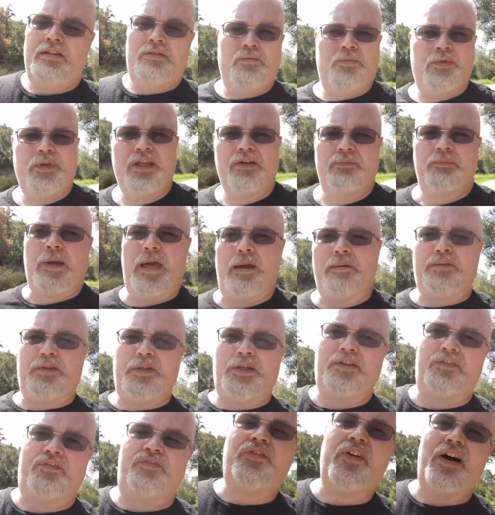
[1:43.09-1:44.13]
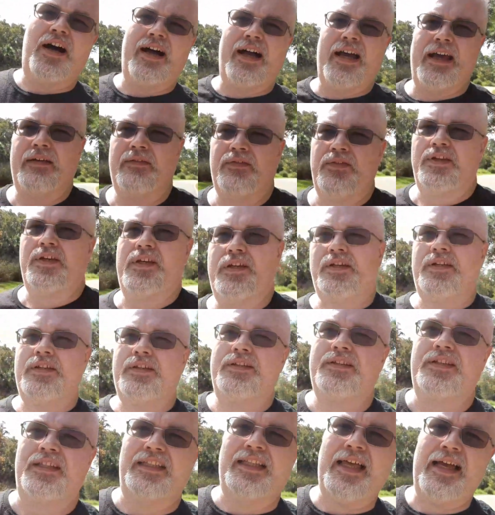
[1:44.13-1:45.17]
we get Babylon 5, the,
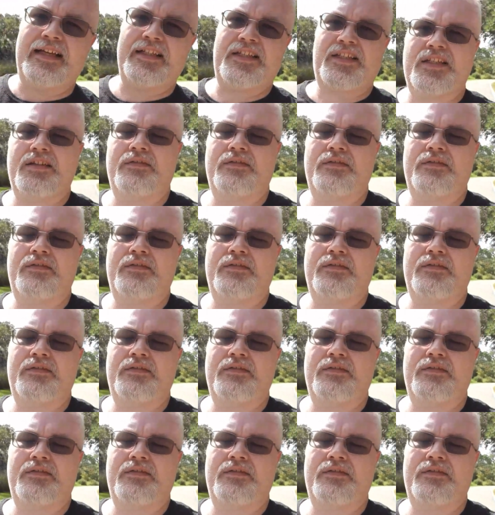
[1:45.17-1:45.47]
the last